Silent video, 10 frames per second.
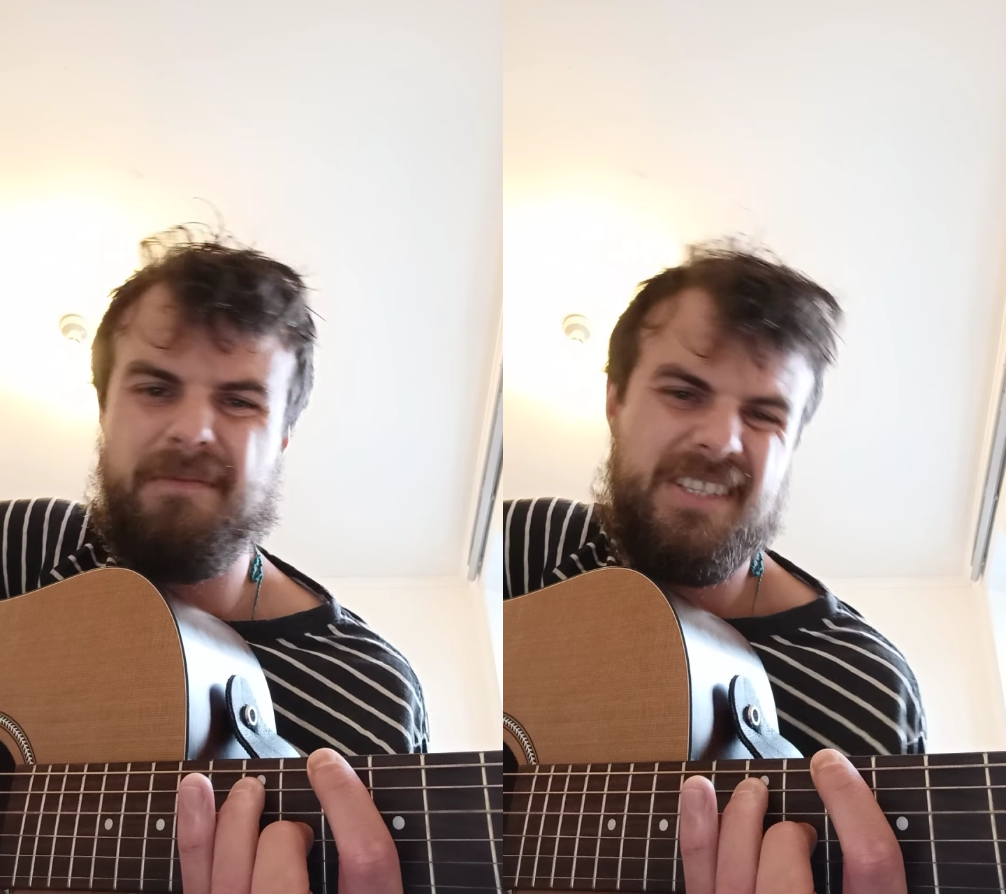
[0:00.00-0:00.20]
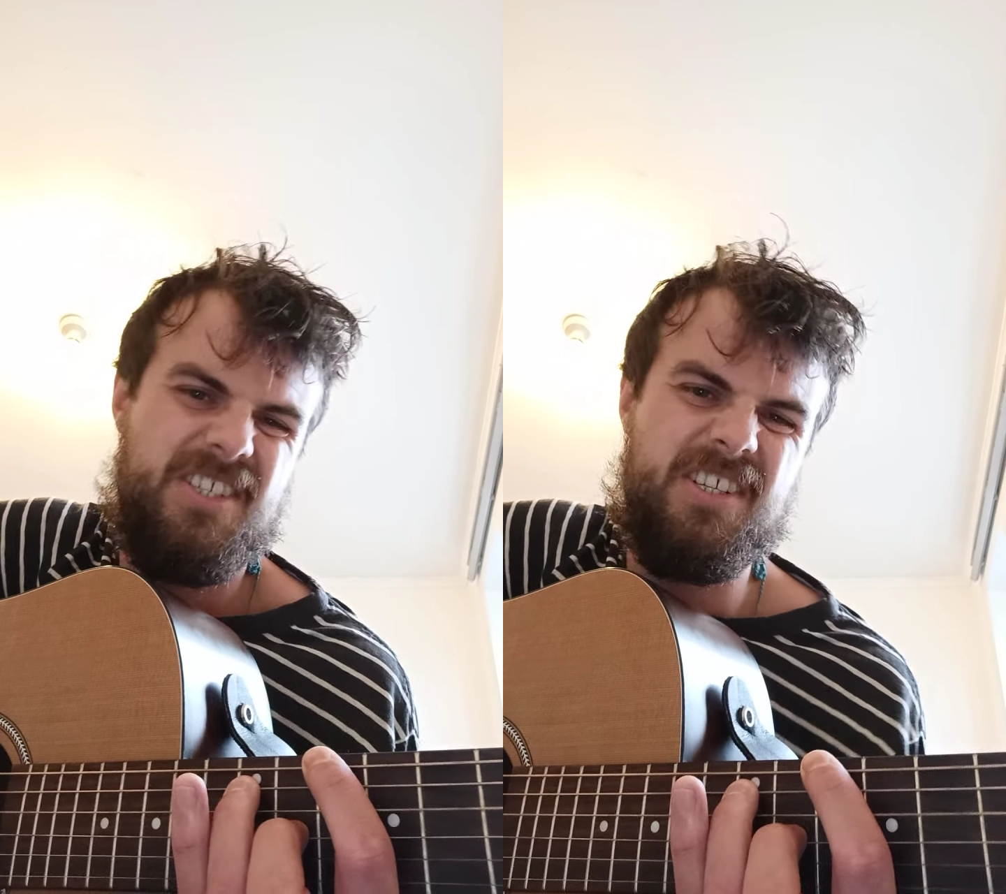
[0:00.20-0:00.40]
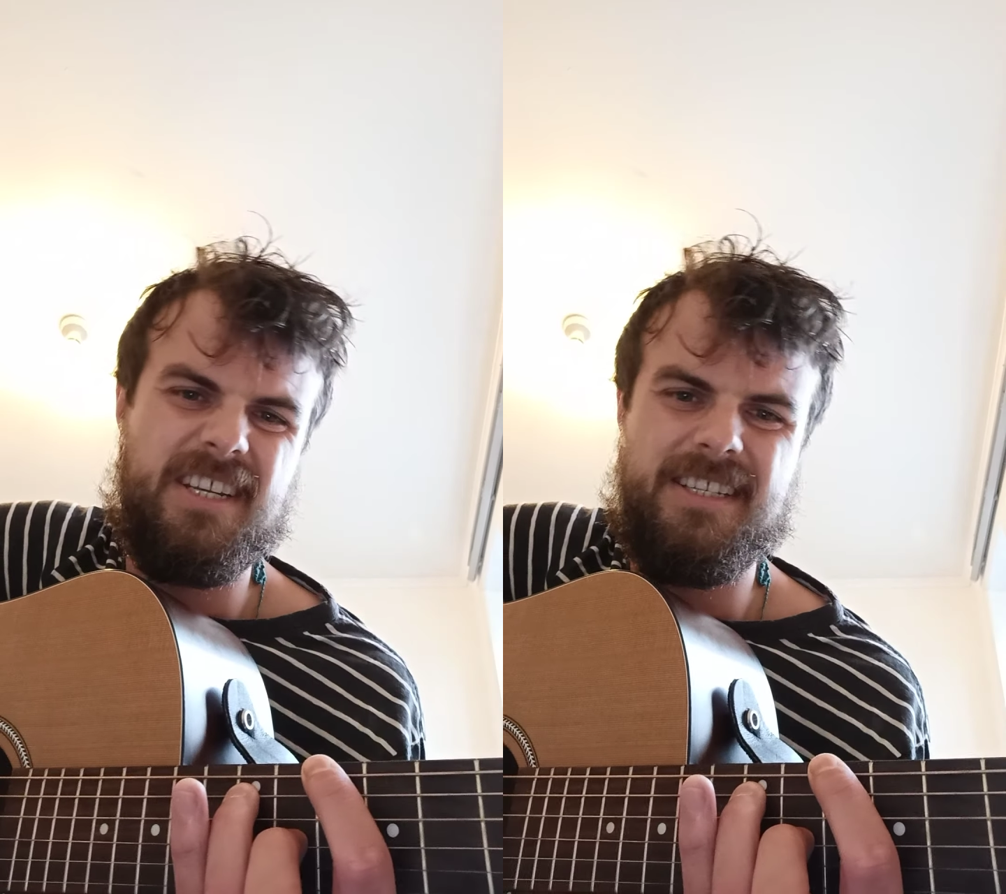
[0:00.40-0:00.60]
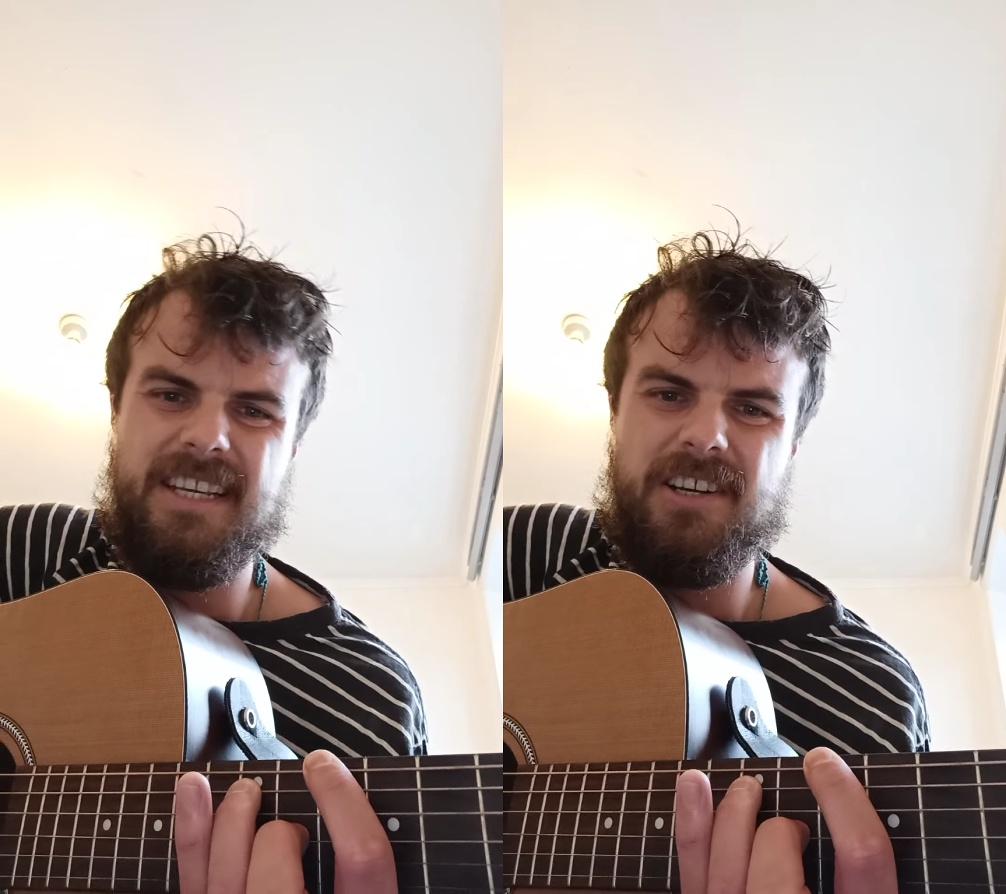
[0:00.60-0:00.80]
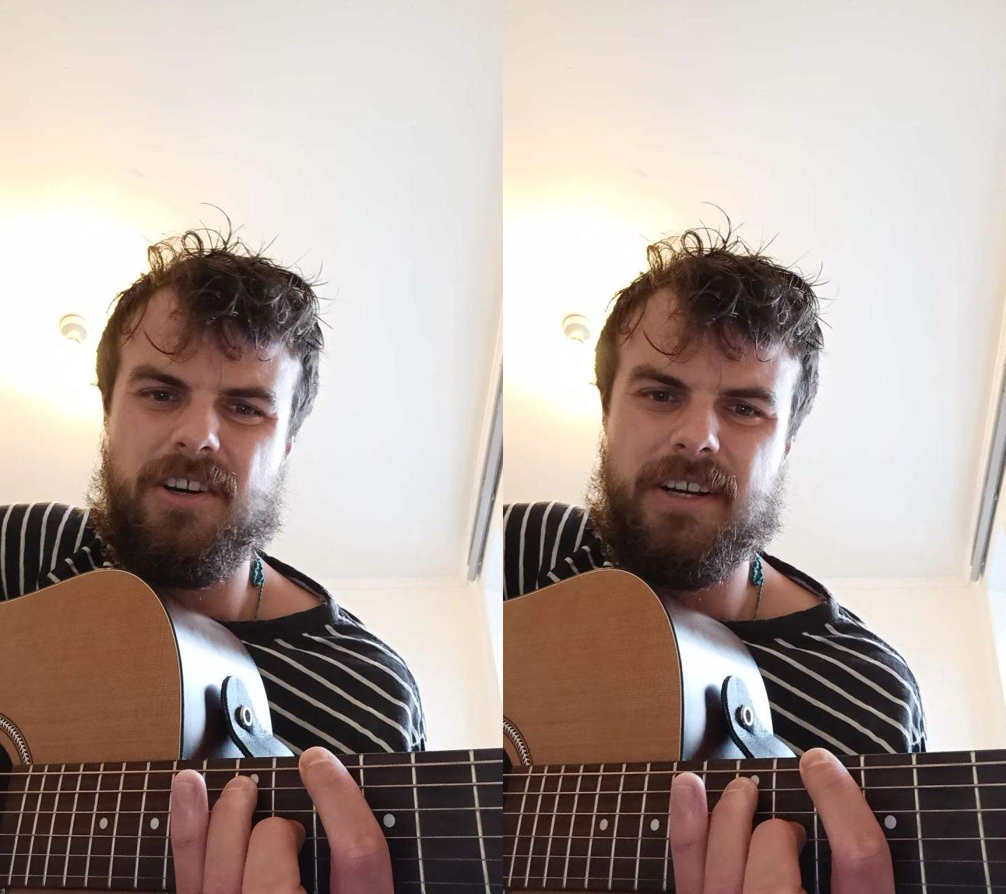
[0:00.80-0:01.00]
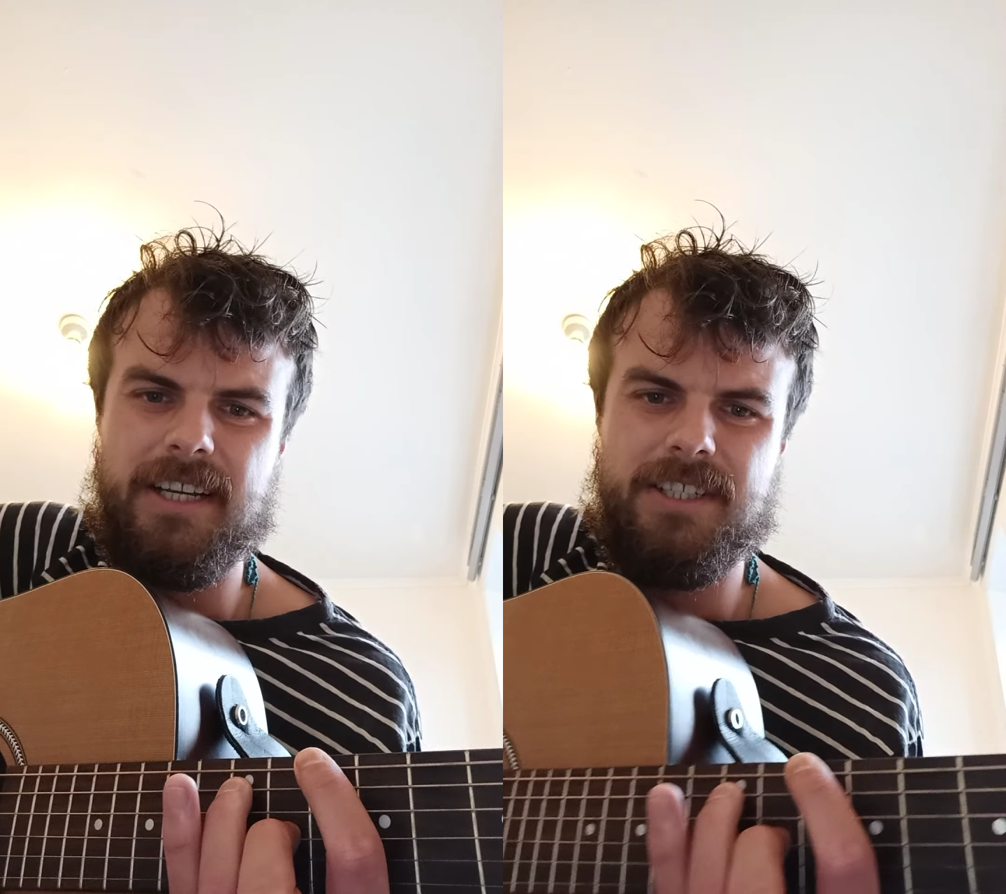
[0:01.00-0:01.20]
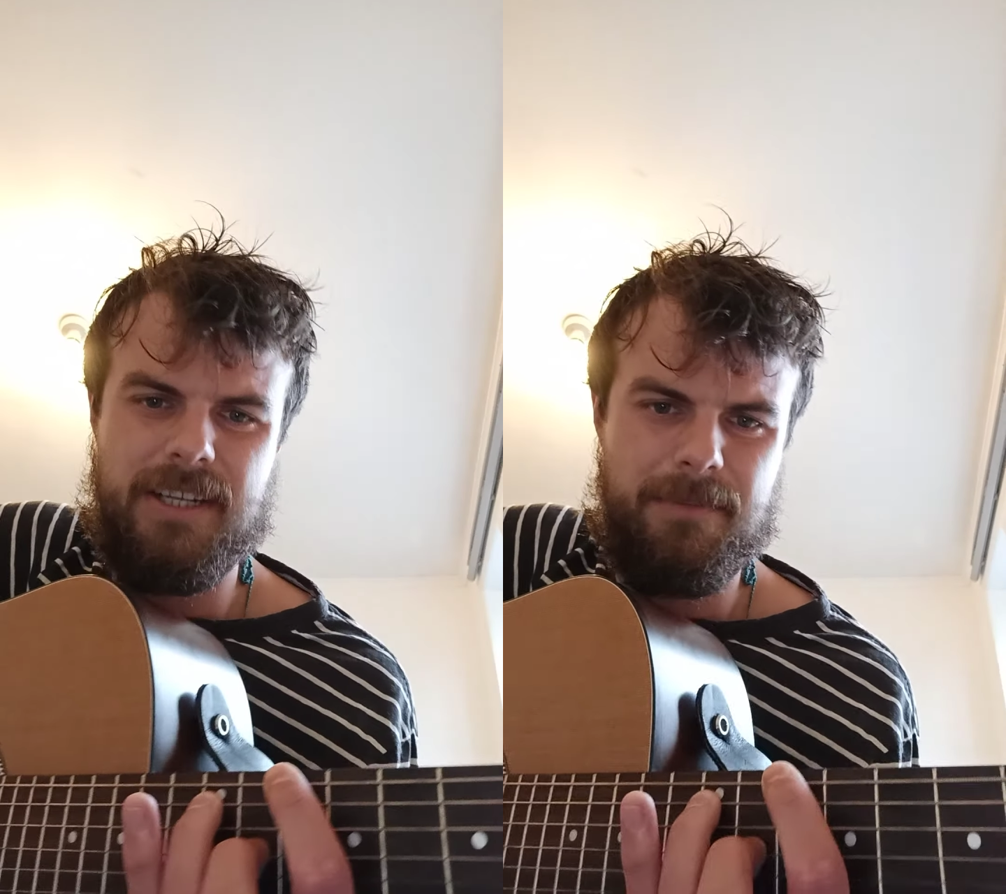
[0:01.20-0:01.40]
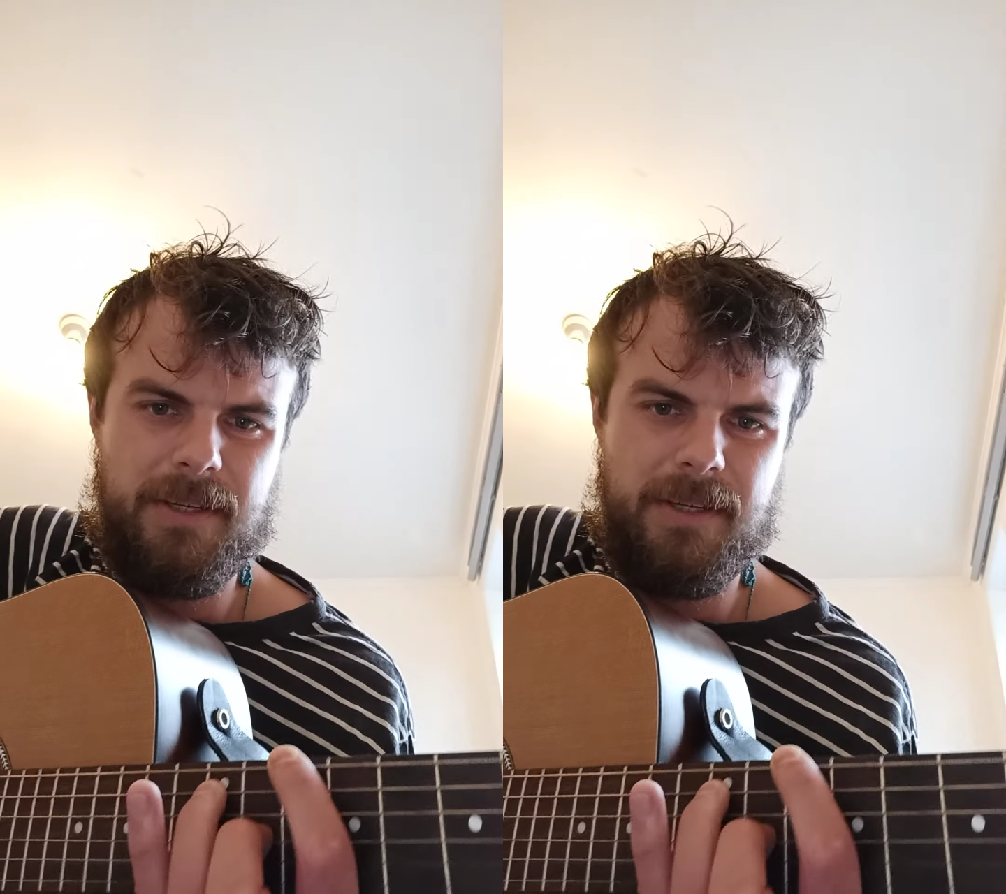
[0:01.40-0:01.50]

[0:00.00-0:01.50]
It's just a D chord actually,